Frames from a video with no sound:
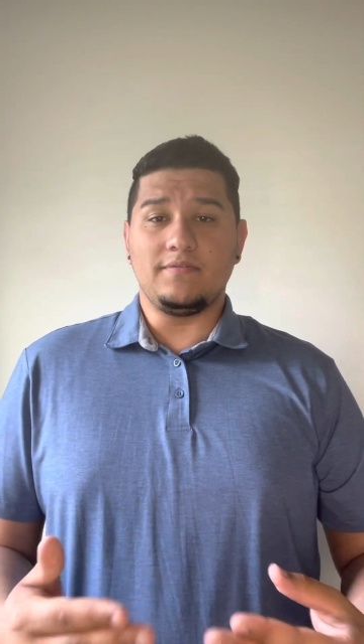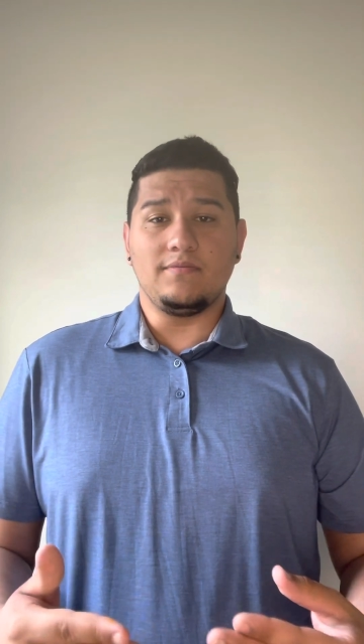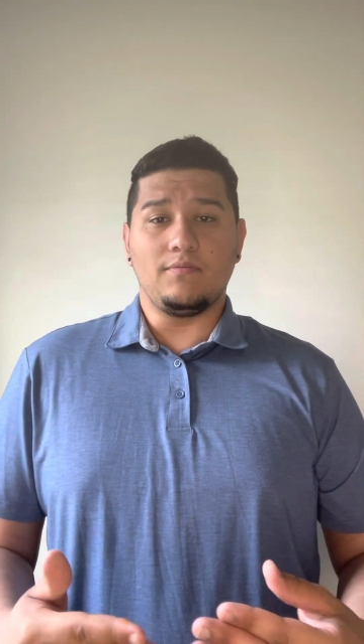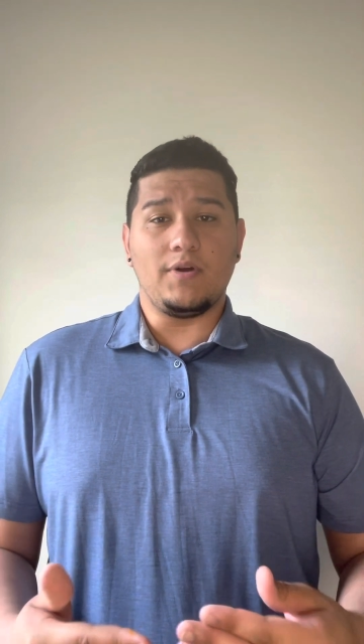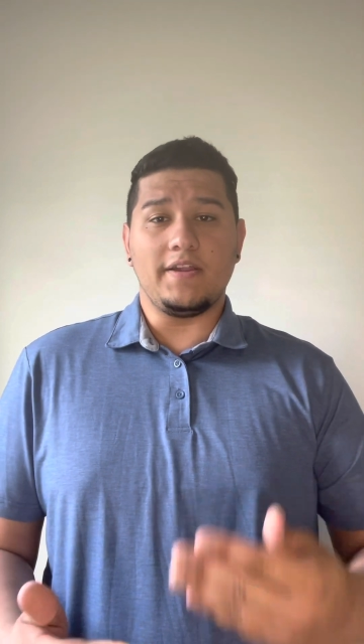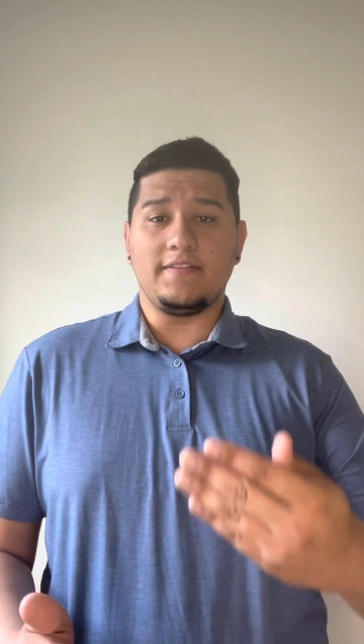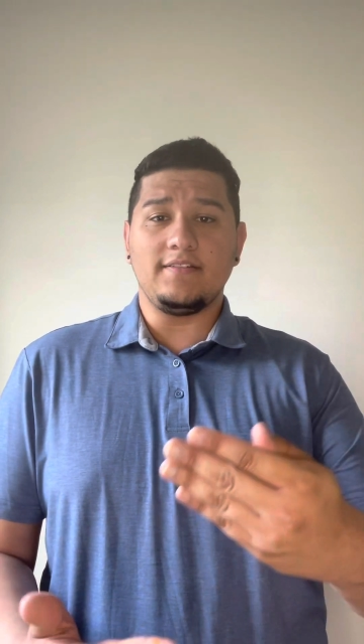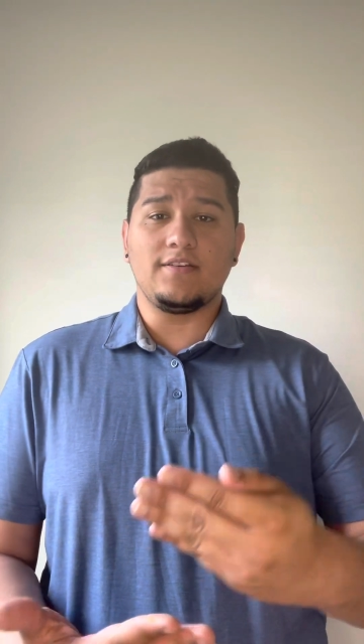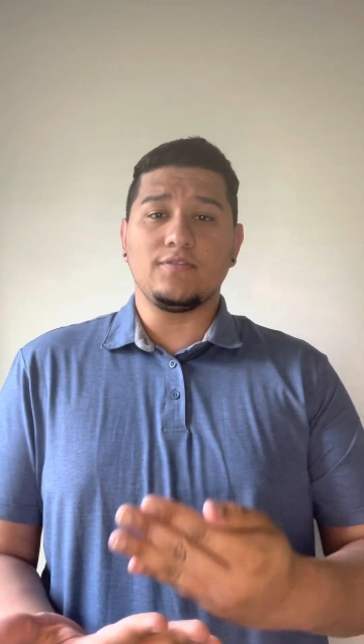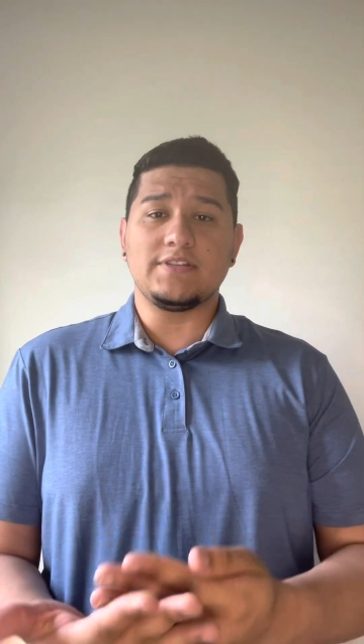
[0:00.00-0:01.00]
where it
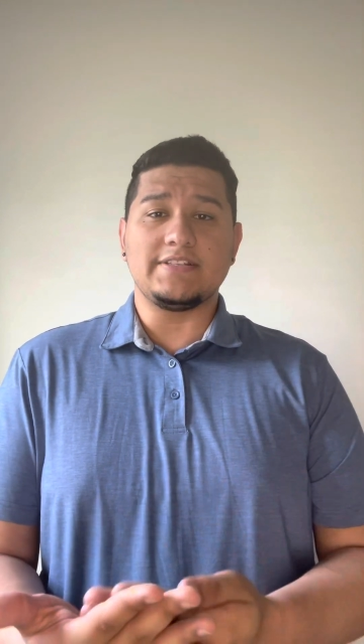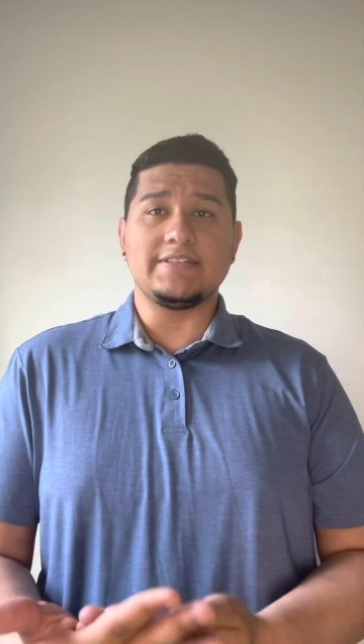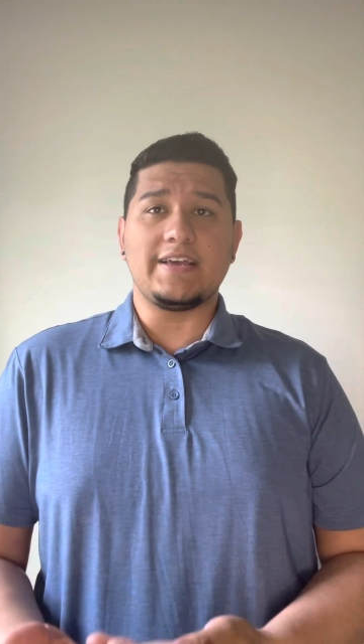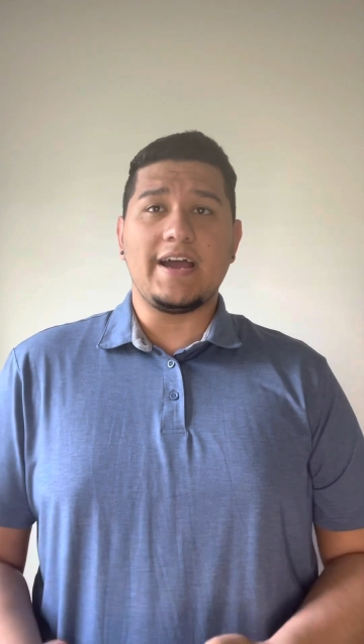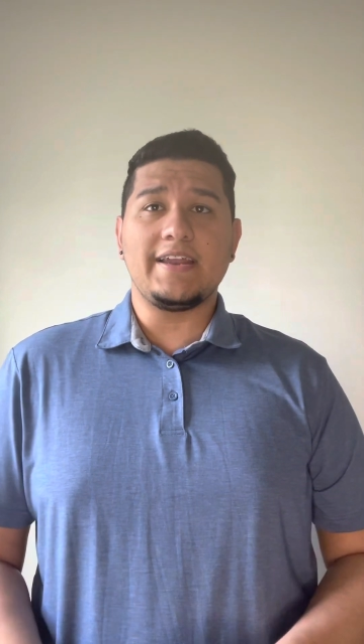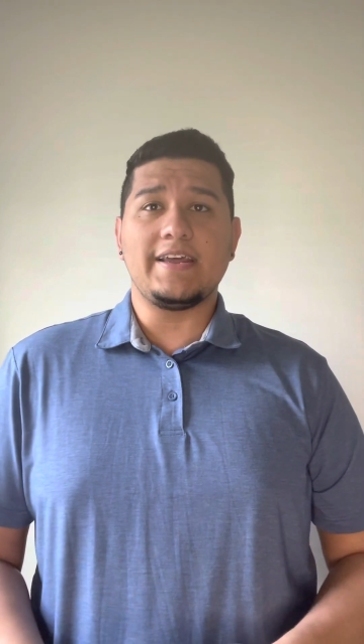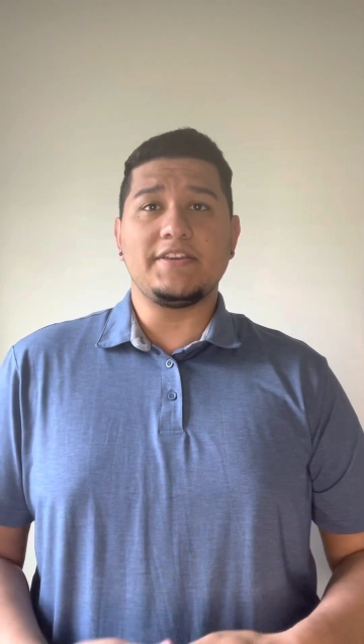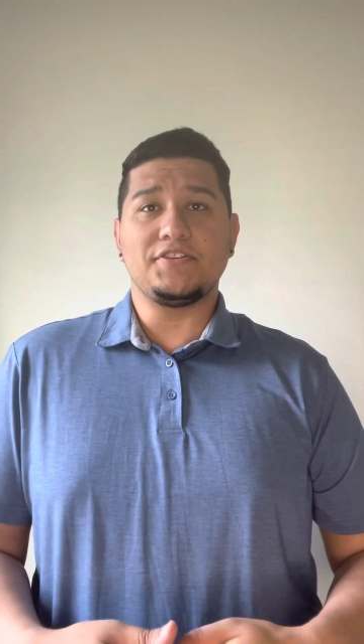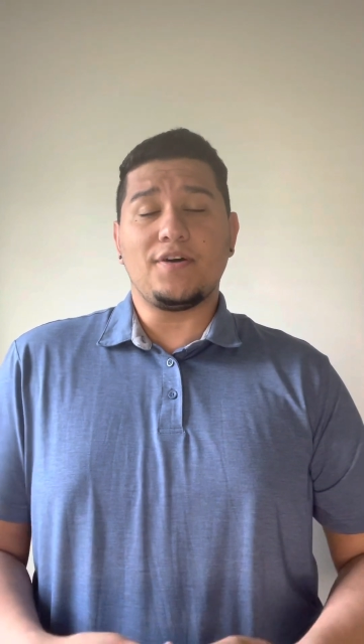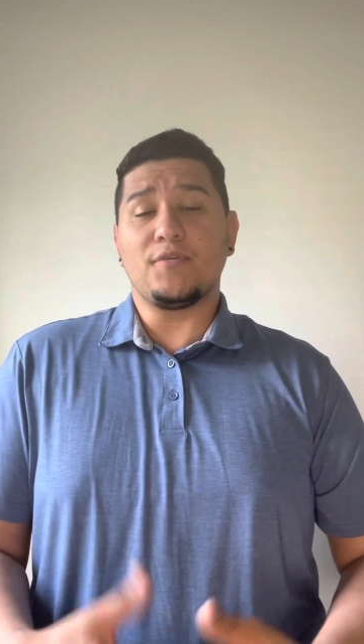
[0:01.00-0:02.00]
details the design and the
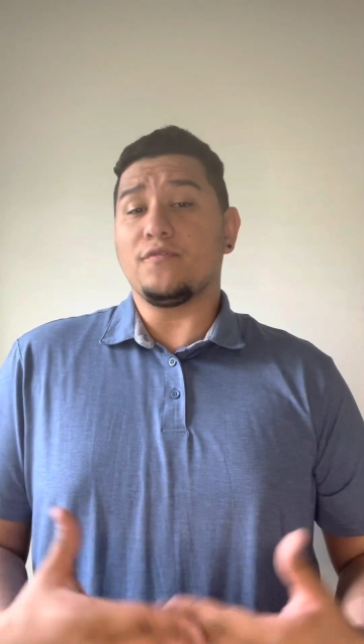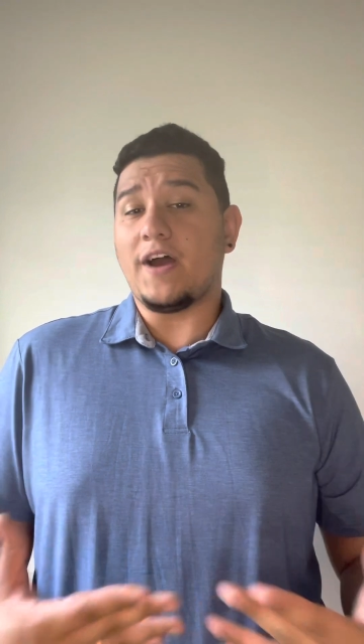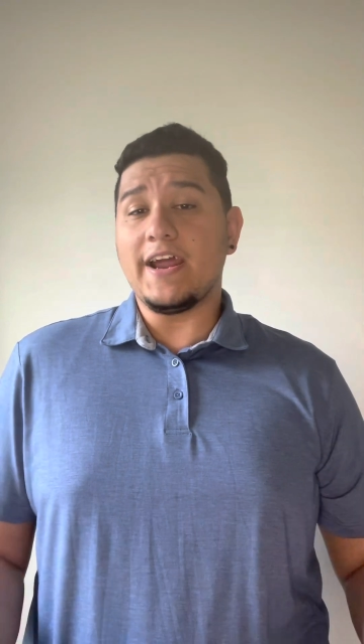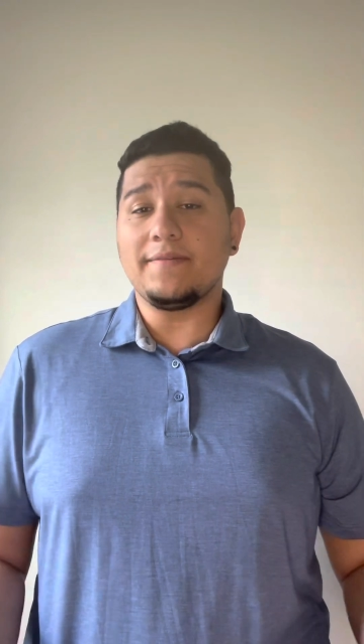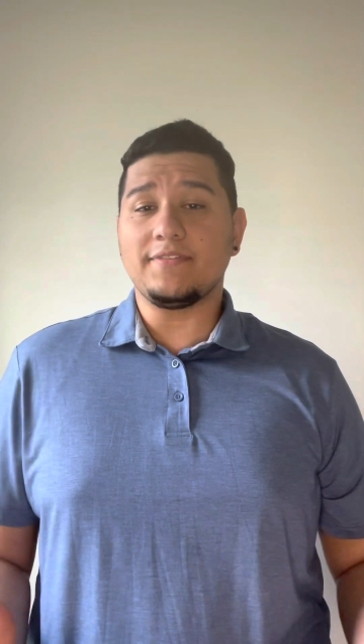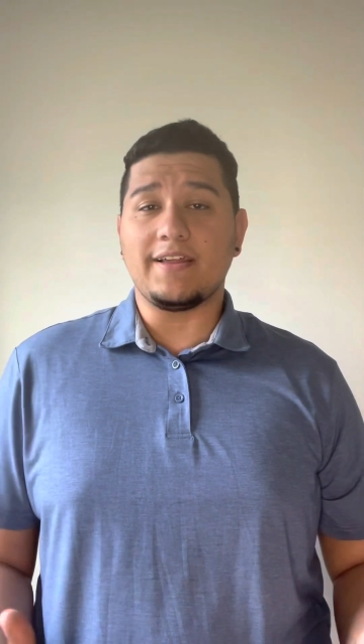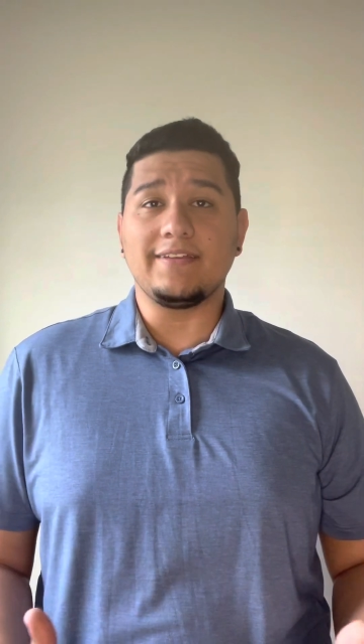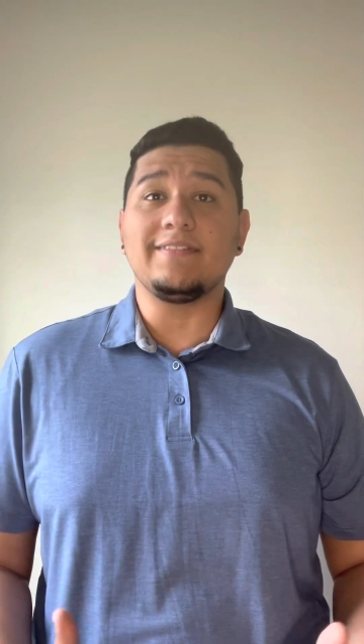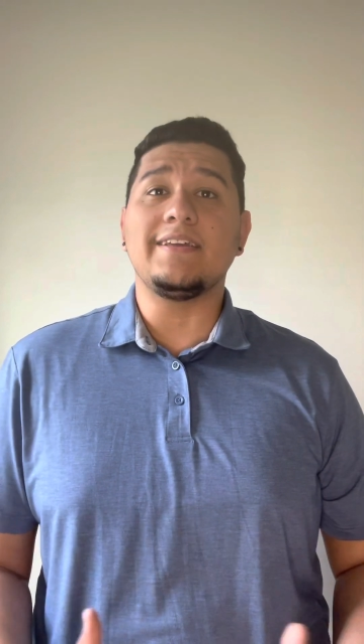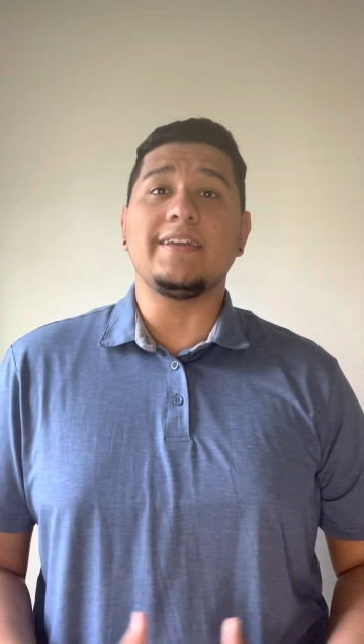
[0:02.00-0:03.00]
number of items that is
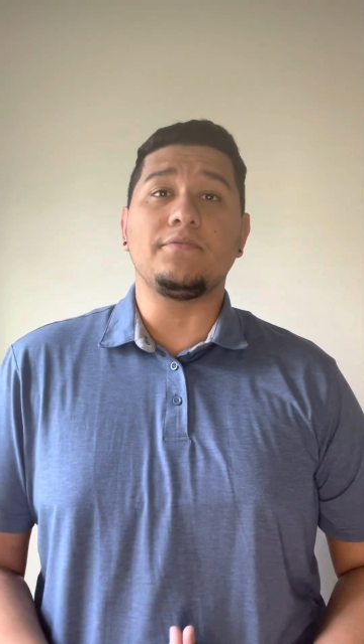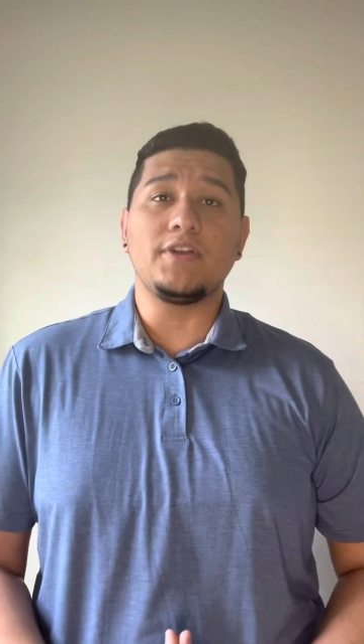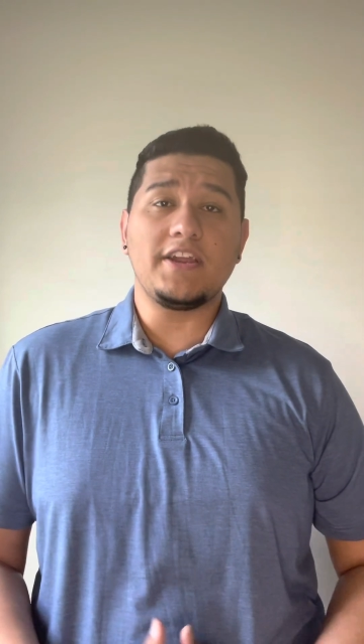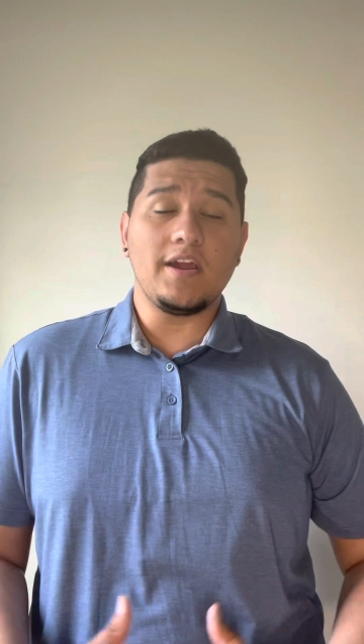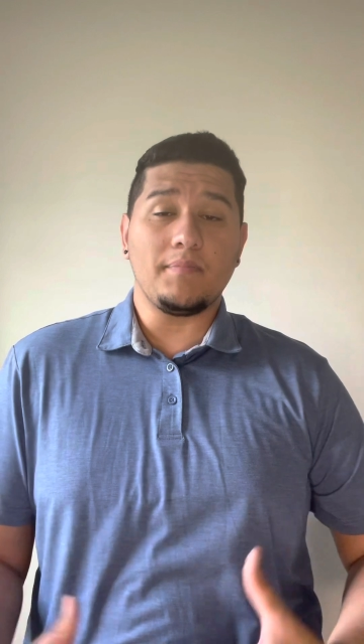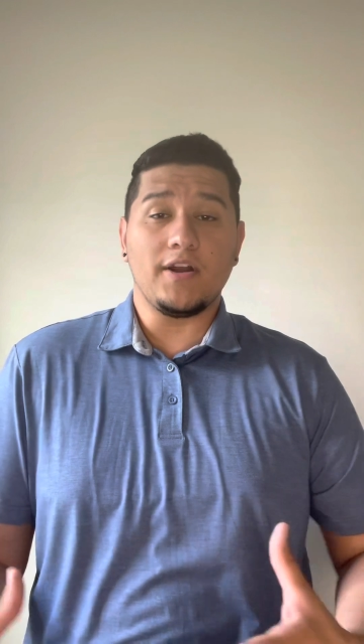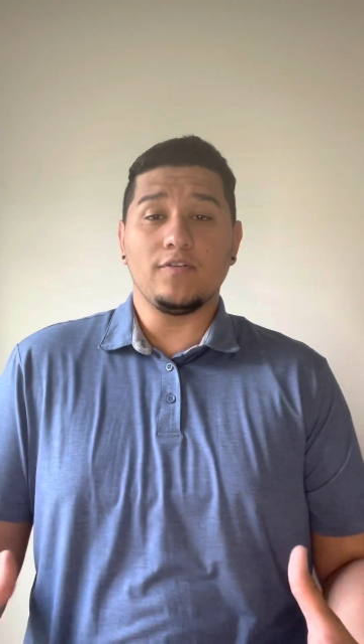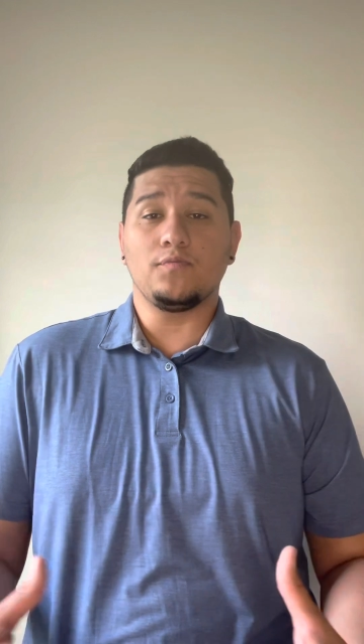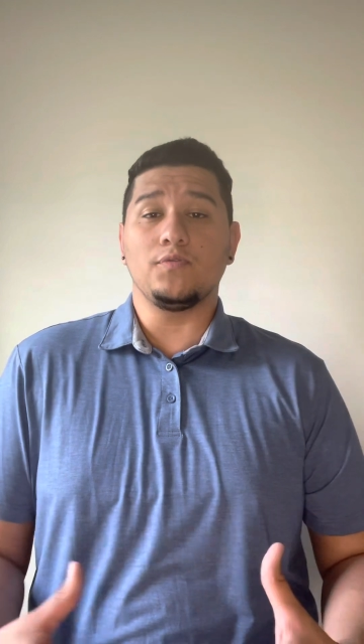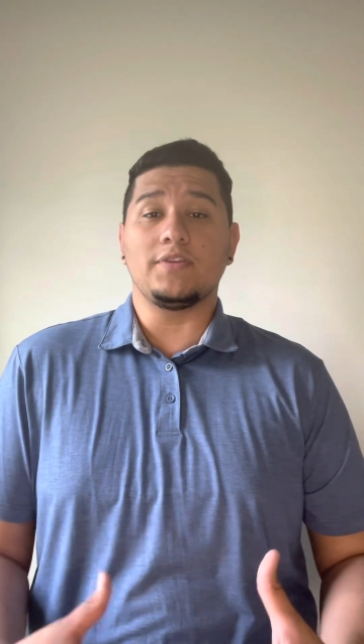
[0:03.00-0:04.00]
needed, Ricky Apparel
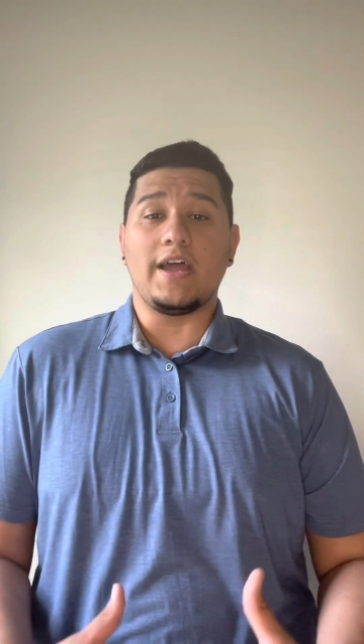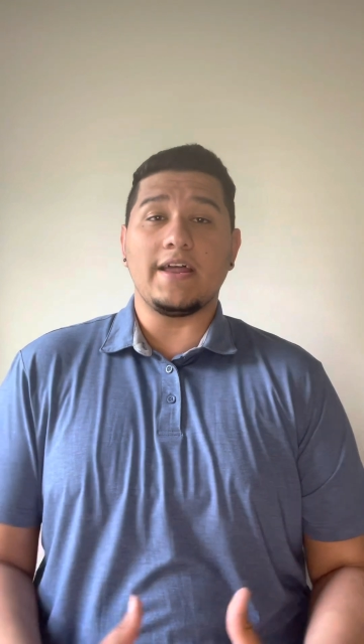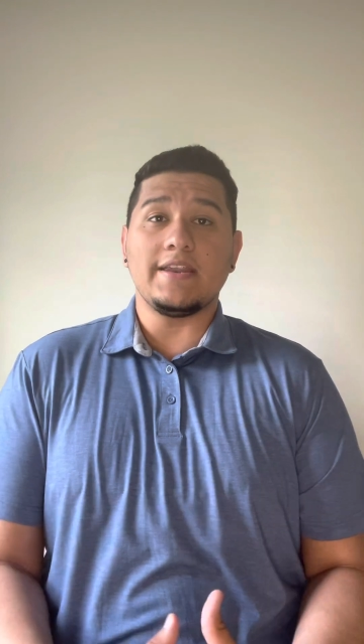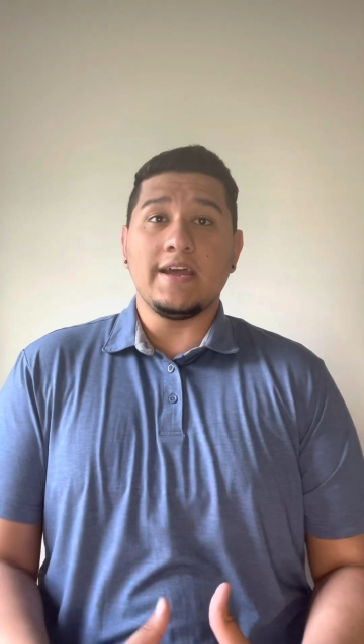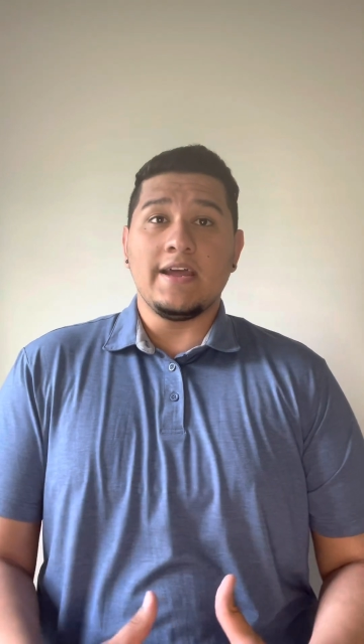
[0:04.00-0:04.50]
will then